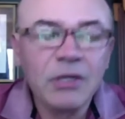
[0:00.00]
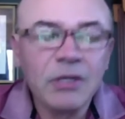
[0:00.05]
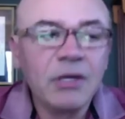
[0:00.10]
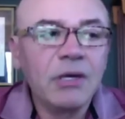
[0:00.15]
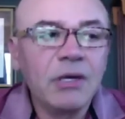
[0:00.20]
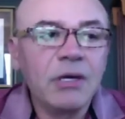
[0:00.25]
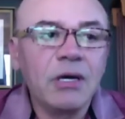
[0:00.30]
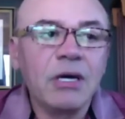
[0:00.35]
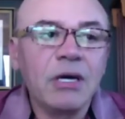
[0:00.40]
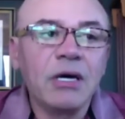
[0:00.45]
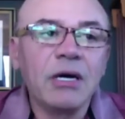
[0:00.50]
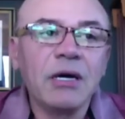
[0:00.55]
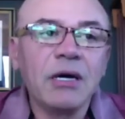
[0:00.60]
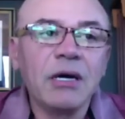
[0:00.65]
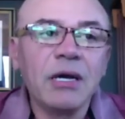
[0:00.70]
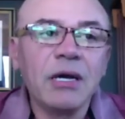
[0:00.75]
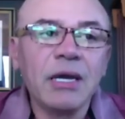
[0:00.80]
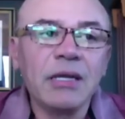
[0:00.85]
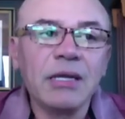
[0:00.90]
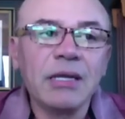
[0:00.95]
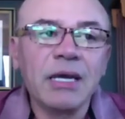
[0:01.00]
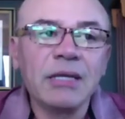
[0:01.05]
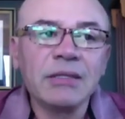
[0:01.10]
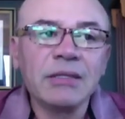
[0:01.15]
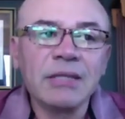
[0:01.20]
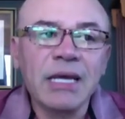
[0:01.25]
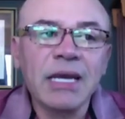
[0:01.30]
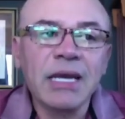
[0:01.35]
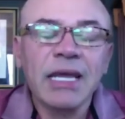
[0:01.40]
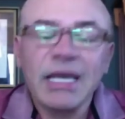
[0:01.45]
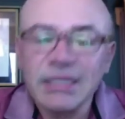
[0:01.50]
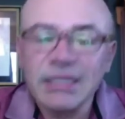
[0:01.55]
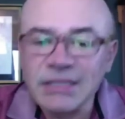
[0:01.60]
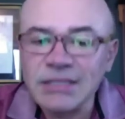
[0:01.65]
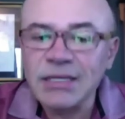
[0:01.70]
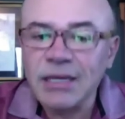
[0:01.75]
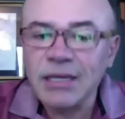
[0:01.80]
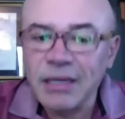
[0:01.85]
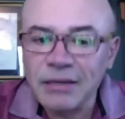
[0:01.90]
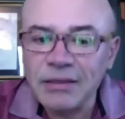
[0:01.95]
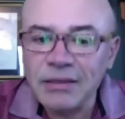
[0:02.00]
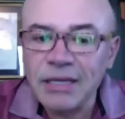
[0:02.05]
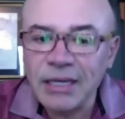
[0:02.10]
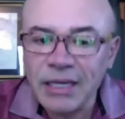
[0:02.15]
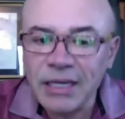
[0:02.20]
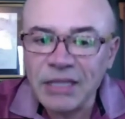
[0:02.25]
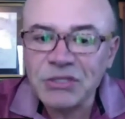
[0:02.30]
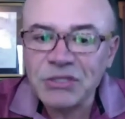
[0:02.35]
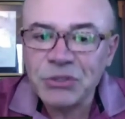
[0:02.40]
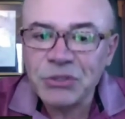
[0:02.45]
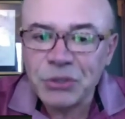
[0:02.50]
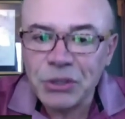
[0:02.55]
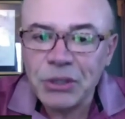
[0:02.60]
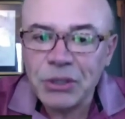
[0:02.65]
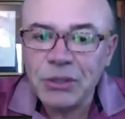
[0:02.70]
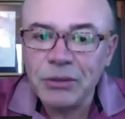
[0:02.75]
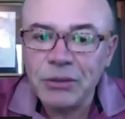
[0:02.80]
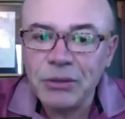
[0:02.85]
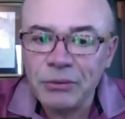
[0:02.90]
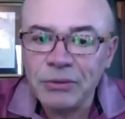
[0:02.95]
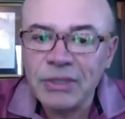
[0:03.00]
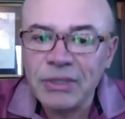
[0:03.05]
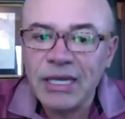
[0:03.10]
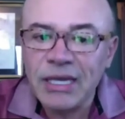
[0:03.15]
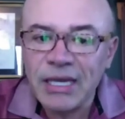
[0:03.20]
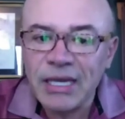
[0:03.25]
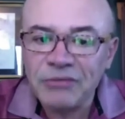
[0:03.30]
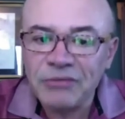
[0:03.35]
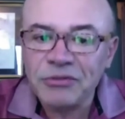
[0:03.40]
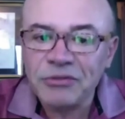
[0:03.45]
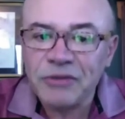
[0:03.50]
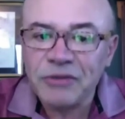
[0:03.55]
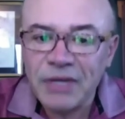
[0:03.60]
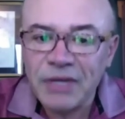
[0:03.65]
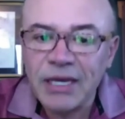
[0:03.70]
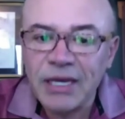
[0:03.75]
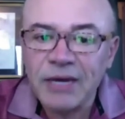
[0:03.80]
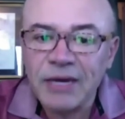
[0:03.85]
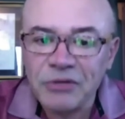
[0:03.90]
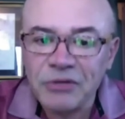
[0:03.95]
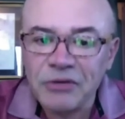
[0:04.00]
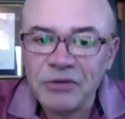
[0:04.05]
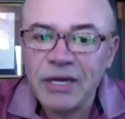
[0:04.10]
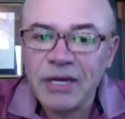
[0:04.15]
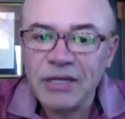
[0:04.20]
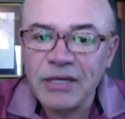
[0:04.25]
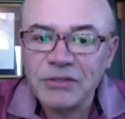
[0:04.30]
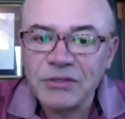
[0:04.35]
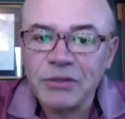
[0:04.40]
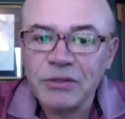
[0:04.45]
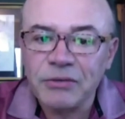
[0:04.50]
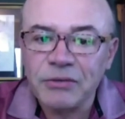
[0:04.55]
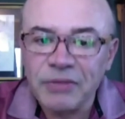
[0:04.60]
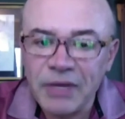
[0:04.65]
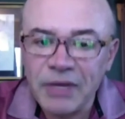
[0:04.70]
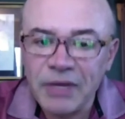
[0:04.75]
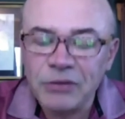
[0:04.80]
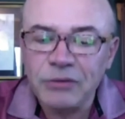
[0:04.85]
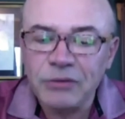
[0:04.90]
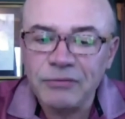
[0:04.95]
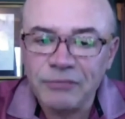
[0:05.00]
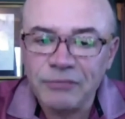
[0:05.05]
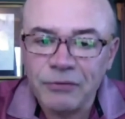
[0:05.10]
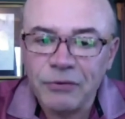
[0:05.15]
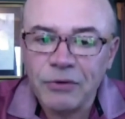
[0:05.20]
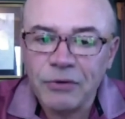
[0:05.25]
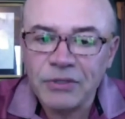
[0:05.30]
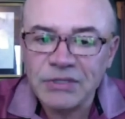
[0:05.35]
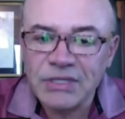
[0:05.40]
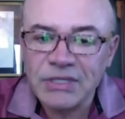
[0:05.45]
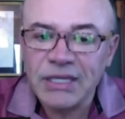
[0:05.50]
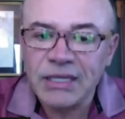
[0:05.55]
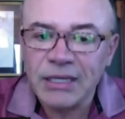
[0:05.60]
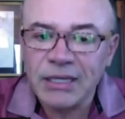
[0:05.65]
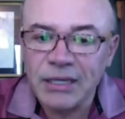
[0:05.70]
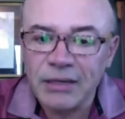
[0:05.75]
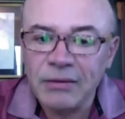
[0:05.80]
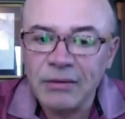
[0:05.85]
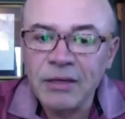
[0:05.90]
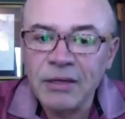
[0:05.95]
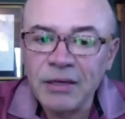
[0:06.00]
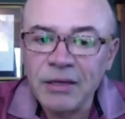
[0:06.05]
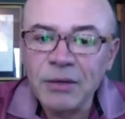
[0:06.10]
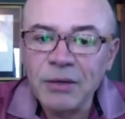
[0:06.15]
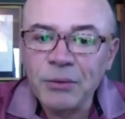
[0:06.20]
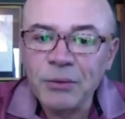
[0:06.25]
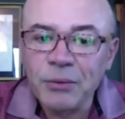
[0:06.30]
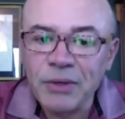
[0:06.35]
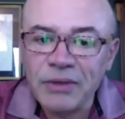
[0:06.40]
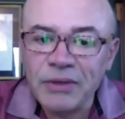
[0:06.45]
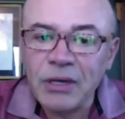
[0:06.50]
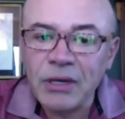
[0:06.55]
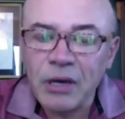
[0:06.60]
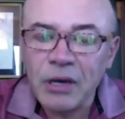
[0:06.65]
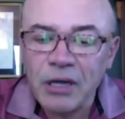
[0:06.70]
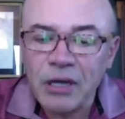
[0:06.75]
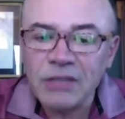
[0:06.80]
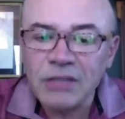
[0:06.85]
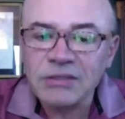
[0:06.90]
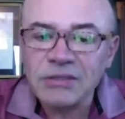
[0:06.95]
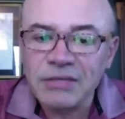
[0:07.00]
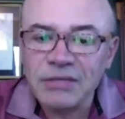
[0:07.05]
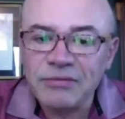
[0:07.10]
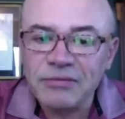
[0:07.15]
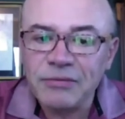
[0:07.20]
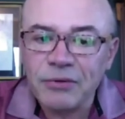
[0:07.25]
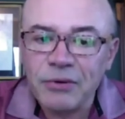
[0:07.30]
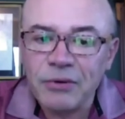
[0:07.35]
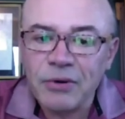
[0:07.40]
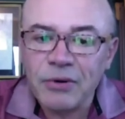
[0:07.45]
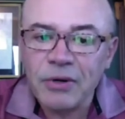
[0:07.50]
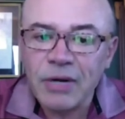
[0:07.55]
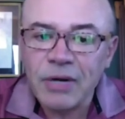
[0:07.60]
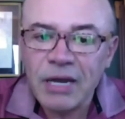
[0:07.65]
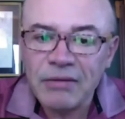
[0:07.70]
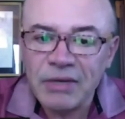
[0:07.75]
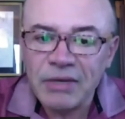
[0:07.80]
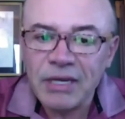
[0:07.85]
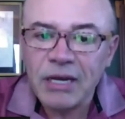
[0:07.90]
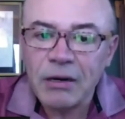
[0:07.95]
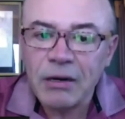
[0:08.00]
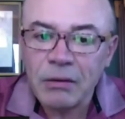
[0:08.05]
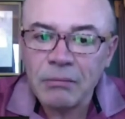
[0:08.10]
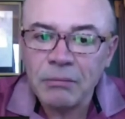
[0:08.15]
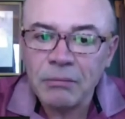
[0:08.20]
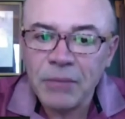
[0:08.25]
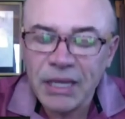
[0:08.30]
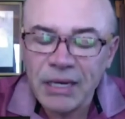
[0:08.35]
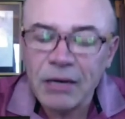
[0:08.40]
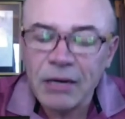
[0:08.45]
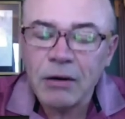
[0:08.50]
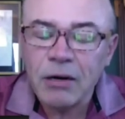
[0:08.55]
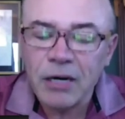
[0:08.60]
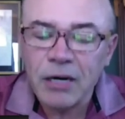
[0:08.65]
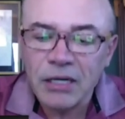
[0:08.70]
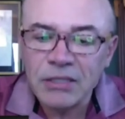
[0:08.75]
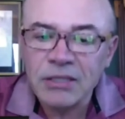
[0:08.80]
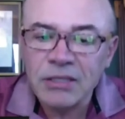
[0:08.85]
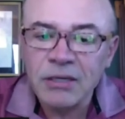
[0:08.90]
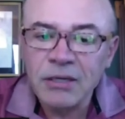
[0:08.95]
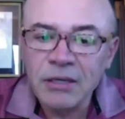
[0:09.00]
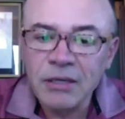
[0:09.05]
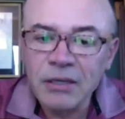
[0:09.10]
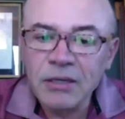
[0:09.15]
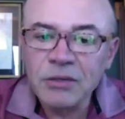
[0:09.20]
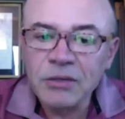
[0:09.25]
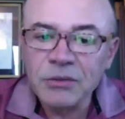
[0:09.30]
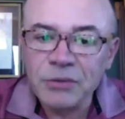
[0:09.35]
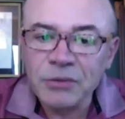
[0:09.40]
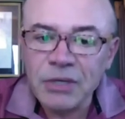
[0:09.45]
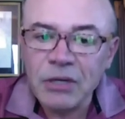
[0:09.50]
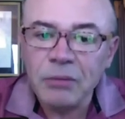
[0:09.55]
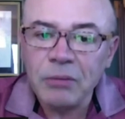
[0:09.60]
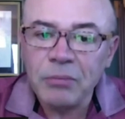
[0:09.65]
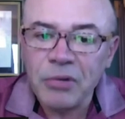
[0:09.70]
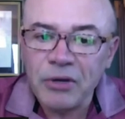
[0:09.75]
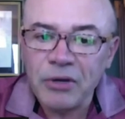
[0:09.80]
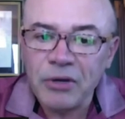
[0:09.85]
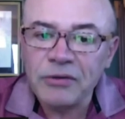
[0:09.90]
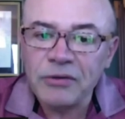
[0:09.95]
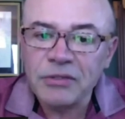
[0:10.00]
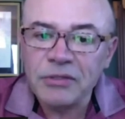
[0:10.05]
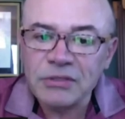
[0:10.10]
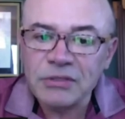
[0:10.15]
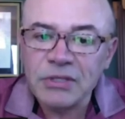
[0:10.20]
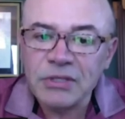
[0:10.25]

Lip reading: And that gets to you day after day after day. So thank you for sticking with the cause and for having a big heart to help others,